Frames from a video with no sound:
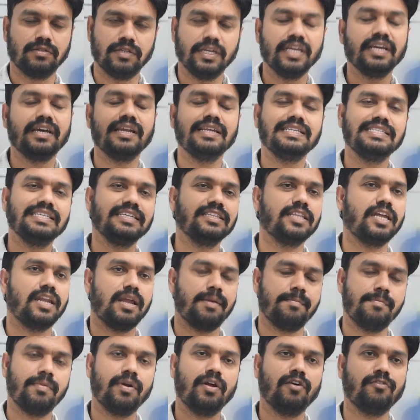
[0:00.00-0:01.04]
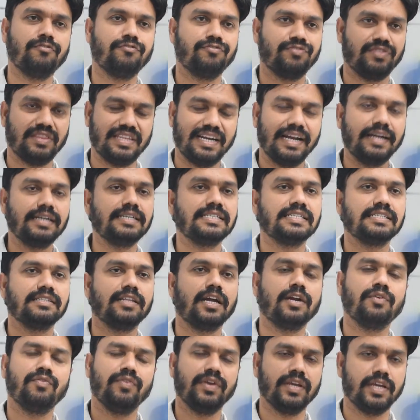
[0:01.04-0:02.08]
increasing the number of threads
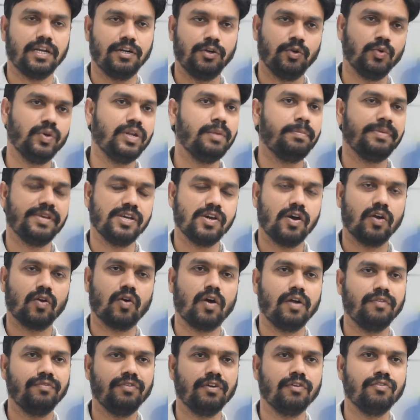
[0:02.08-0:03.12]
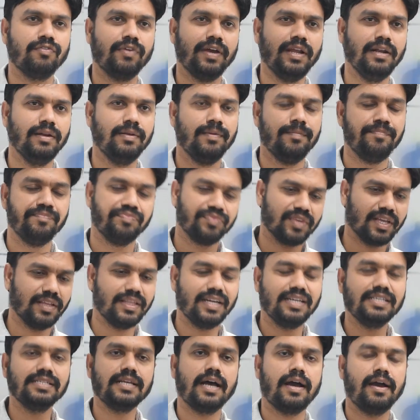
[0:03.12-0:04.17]
that we can do in PR config file.
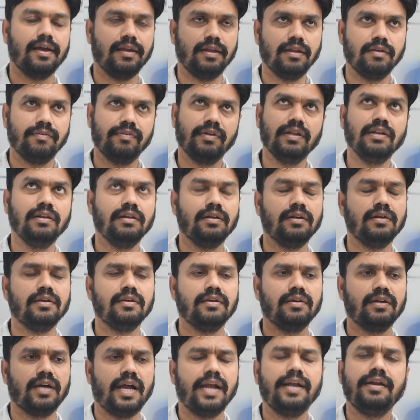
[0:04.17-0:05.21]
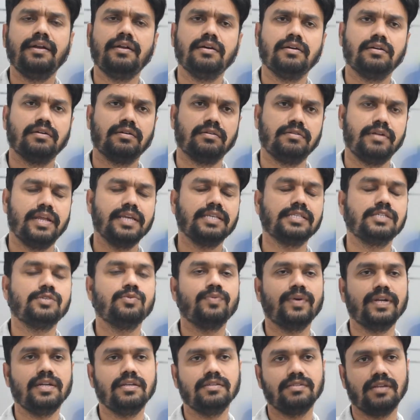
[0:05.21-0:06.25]
That is a high level. And next
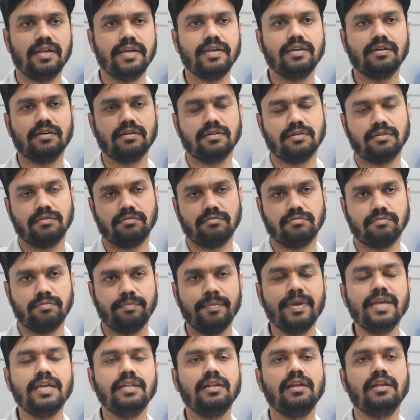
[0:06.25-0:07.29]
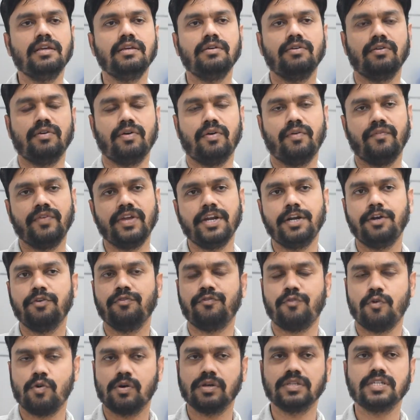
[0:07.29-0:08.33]
one is like mainly we need to
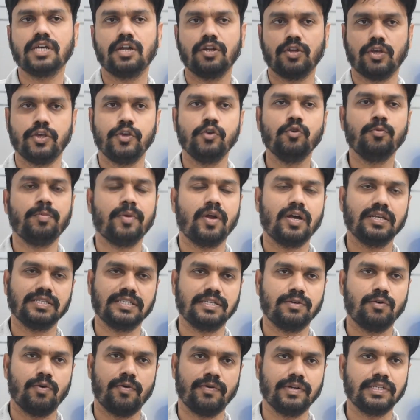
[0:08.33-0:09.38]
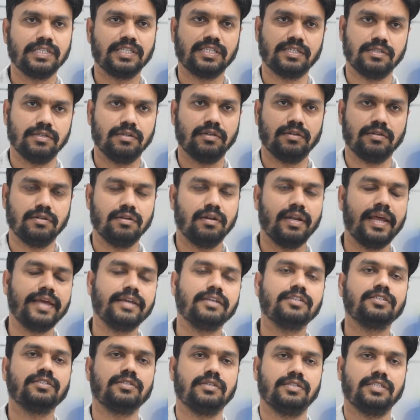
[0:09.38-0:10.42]
focus on queue processor or like
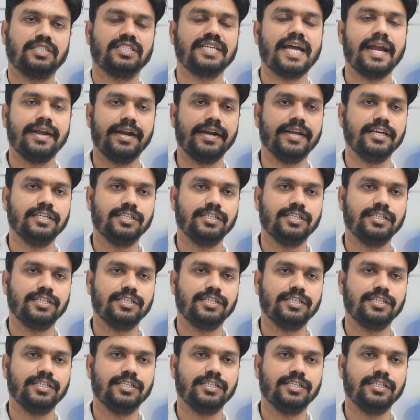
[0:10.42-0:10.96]
standard